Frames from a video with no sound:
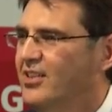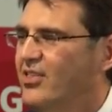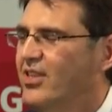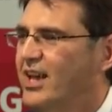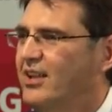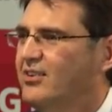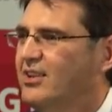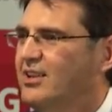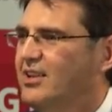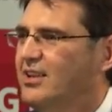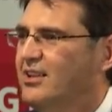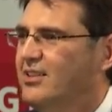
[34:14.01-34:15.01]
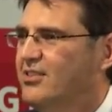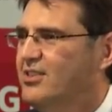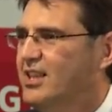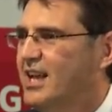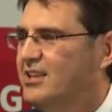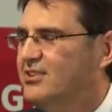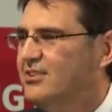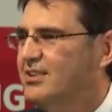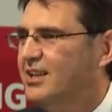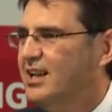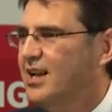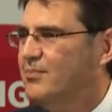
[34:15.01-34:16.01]
that
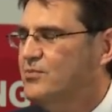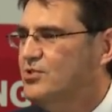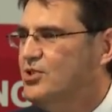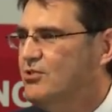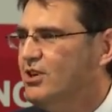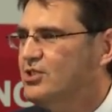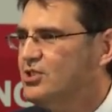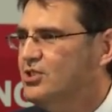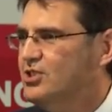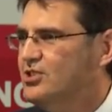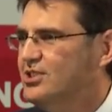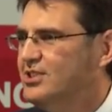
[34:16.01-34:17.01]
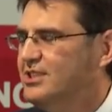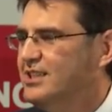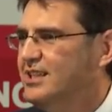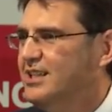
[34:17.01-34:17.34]
that neurosurgeon